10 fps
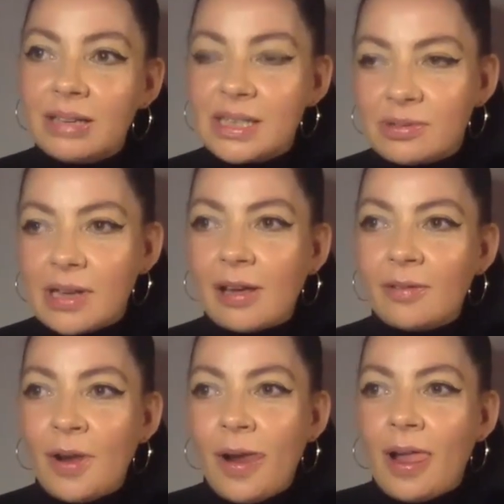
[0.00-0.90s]
I suppose I,
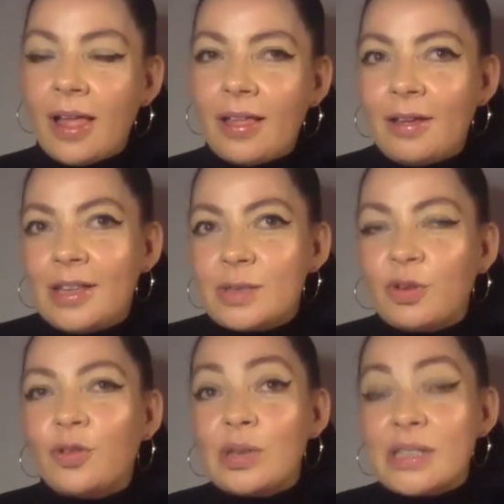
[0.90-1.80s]
it's one
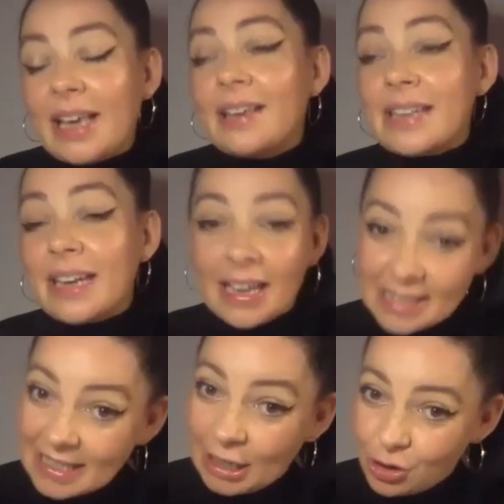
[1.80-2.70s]
of those things, and again, as a
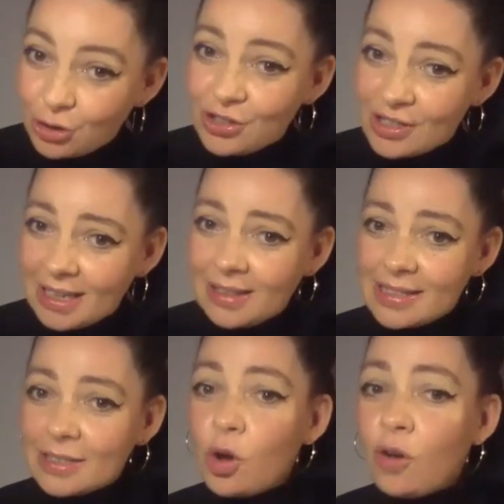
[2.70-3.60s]
teacher, you see this
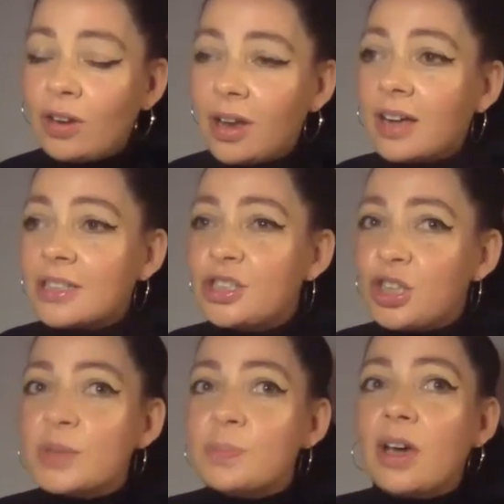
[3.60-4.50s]
an awful lot.
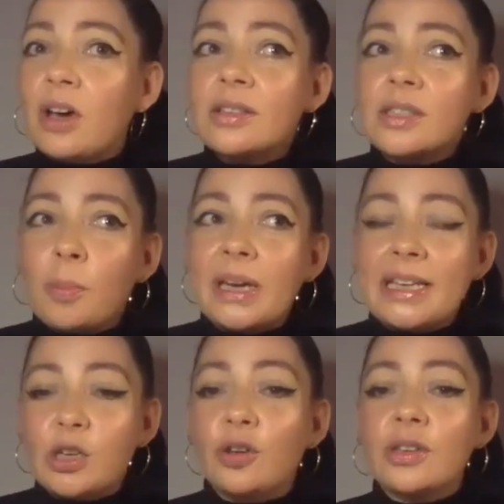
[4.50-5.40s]
Just because somebody
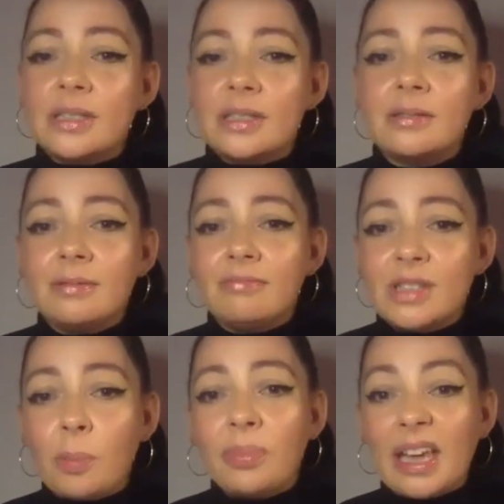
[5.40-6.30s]
does
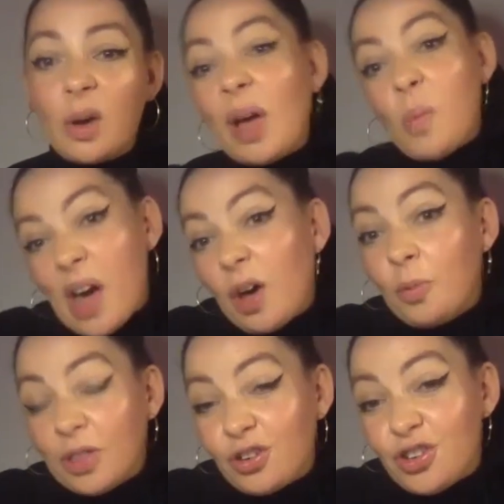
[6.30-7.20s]
something quite well
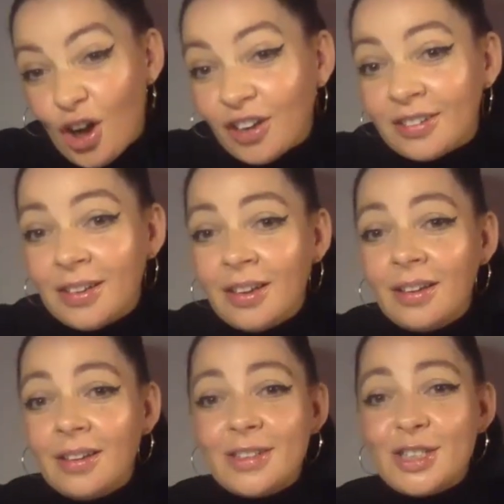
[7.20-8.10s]
when they're young
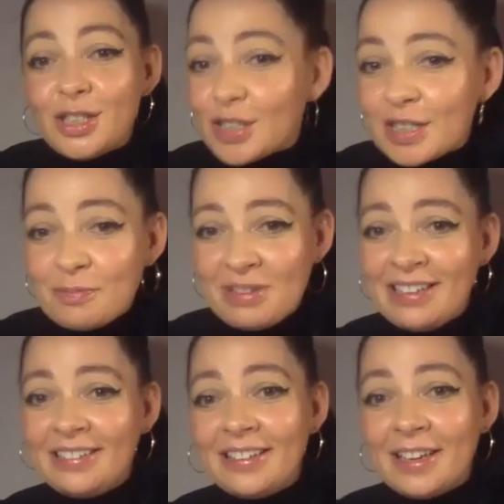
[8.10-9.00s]
doesn't
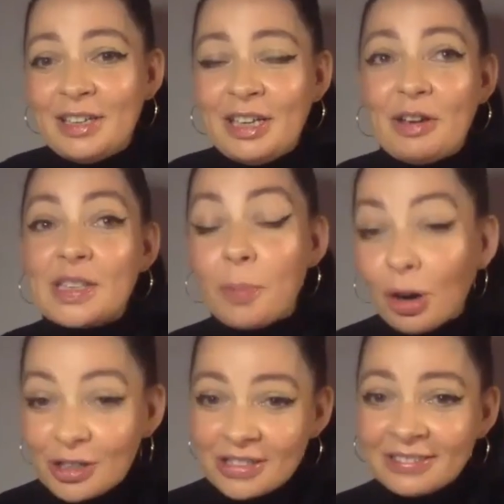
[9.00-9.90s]
mean that, you know, as a
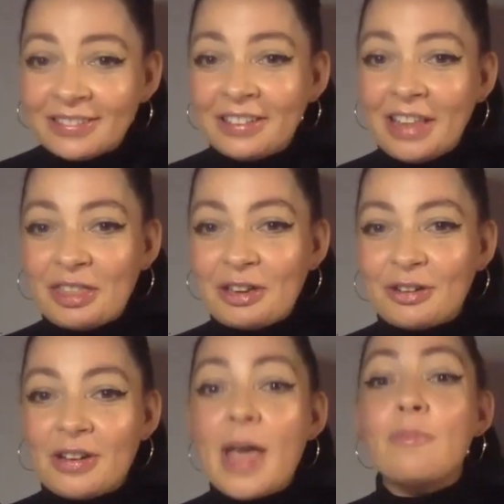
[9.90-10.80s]
person, that
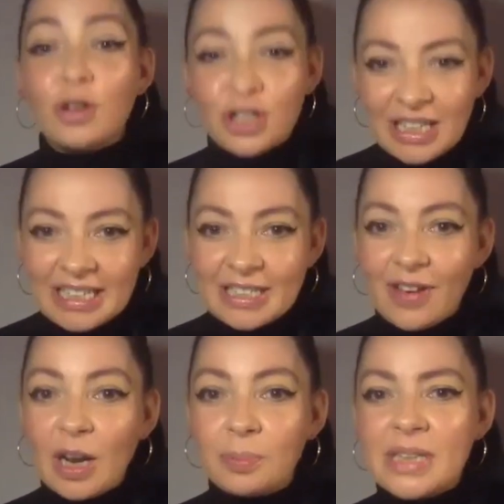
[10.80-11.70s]
they're emotionally
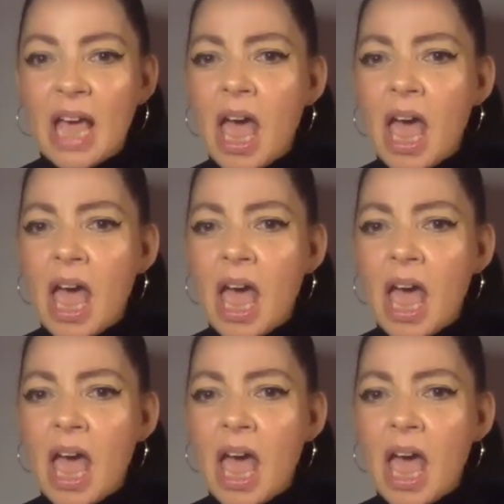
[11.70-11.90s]
developed.